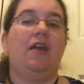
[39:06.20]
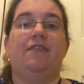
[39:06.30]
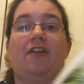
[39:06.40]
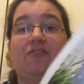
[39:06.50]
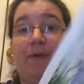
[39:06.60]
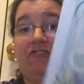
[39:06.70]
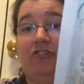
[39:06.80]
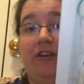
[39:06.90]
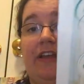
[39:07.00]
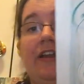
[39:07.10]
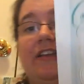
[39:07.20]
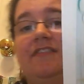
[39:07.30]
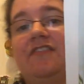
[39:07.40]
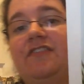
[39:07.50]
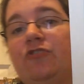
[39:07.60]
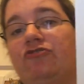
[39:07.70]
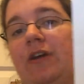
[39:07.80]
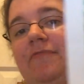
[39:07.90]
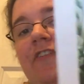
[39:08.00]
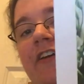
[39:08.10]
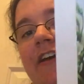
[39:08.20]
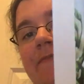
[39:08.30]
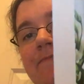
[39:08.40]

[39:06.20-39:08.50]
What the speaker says: is also by Joan Elliott. It's the Snowdrop Fairy.